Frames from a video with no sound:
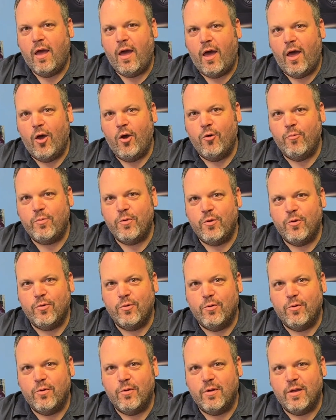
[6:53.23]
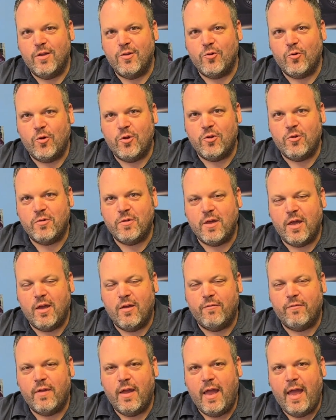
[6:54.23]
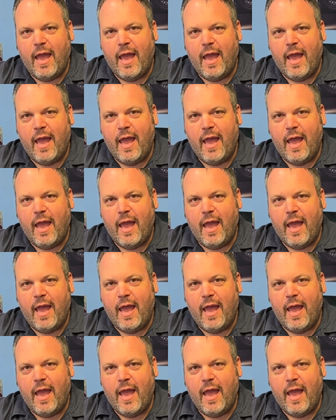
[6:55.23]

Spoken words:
I hope you enjoyed yourself